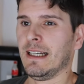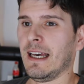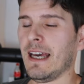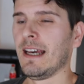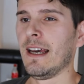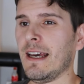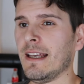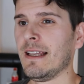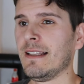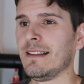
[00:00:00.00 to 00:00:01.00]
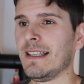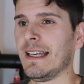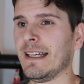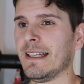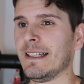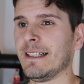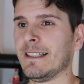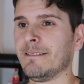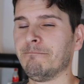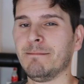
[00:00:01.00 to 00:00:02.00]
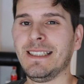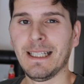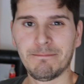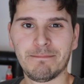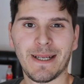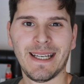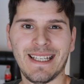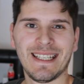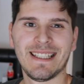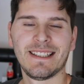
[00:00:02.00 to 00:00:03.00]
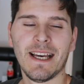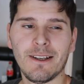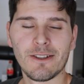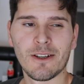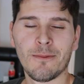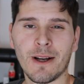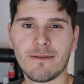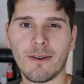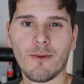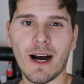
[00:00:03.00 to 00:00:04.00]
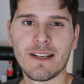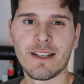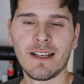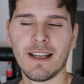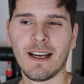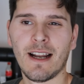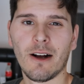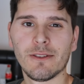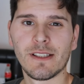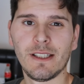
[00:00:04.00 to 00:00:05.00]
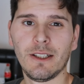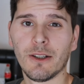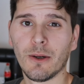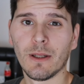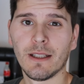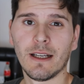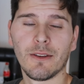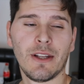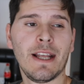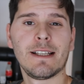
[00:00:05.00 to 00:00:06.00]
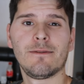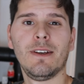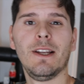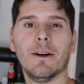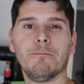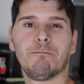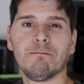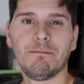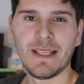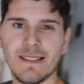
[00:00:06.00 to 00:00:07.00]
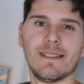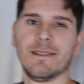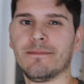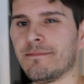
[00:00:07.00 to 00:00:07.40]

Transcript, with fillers: and uh, yep thank you so much for watching and I'll see you all on the next video peace